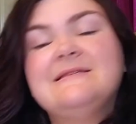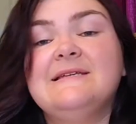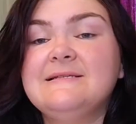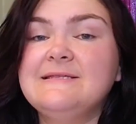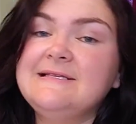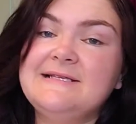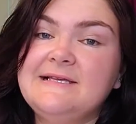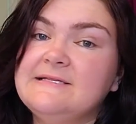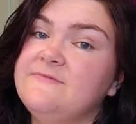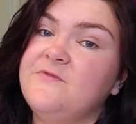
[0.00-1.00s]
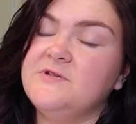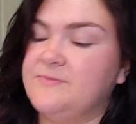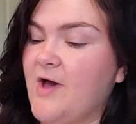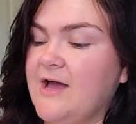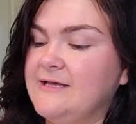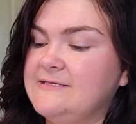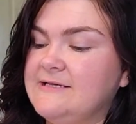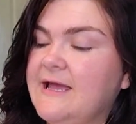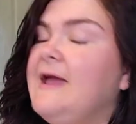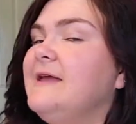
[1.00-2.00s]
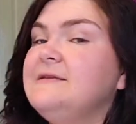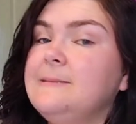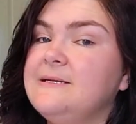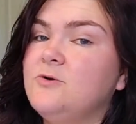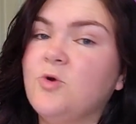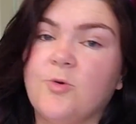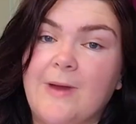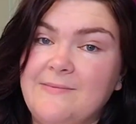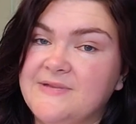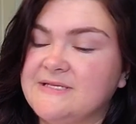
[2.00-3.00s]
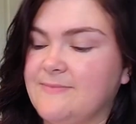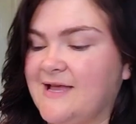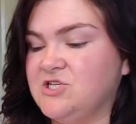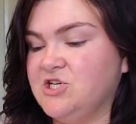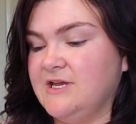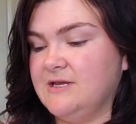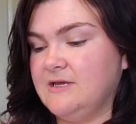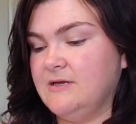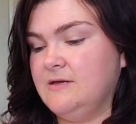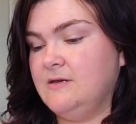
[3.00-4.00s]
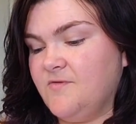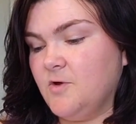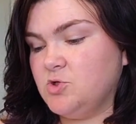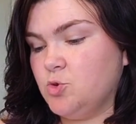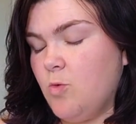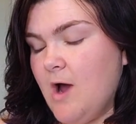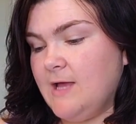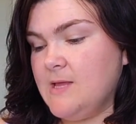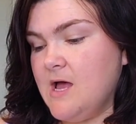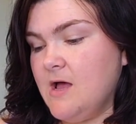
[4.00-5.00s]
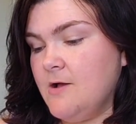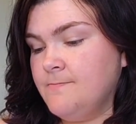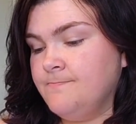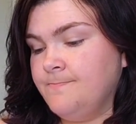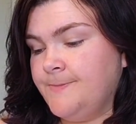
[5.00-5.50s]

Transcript: 'tis the season for spice and a little Krampus magic. So we've got Twyla,